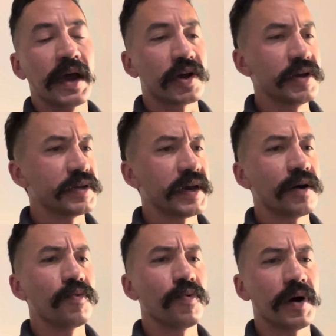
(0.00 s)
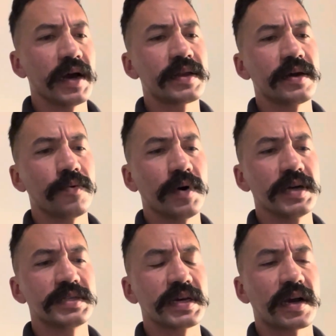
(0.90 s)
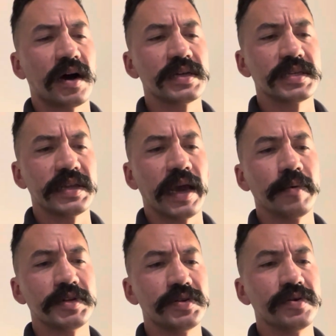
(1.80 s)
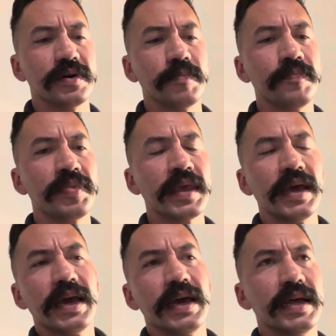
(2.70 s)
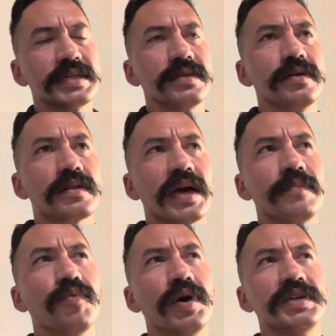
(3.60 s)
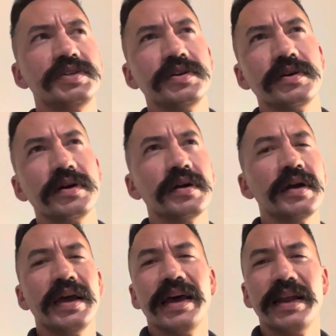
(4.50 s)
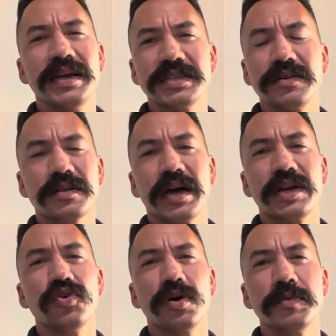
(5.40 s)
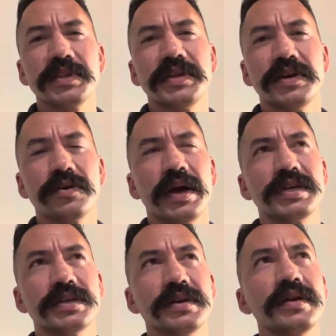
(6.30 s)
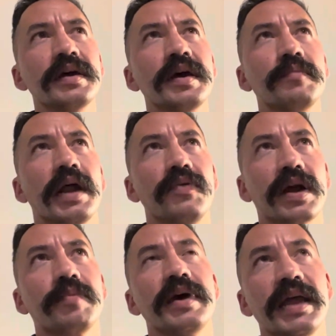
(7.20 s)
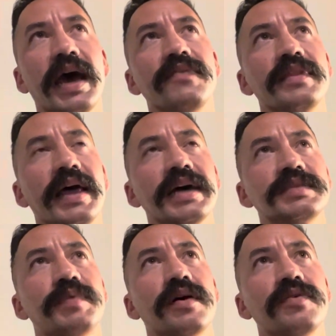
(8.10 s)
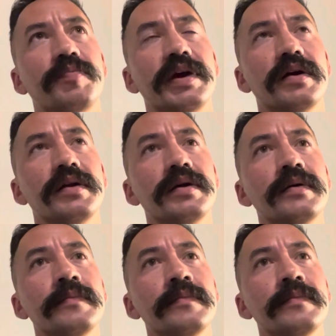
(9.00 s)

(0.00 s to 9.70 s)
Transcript: Couldn't tell what it was that caused the damage to them. It doesn't look like moisture, and it doesn't look like normal deterioration, but I recommend having that spot repaired.